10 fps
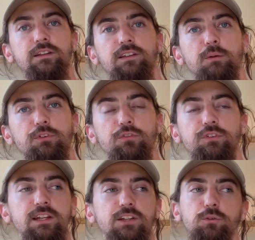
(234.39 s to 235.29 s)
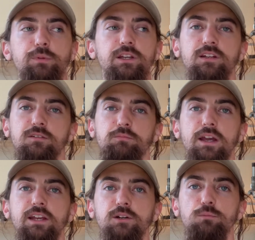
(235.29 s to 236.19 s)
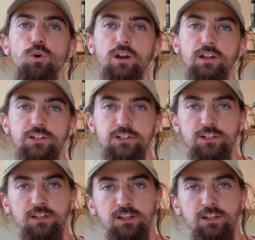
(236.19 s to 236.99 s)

Examples of needs would be paying your mortgage.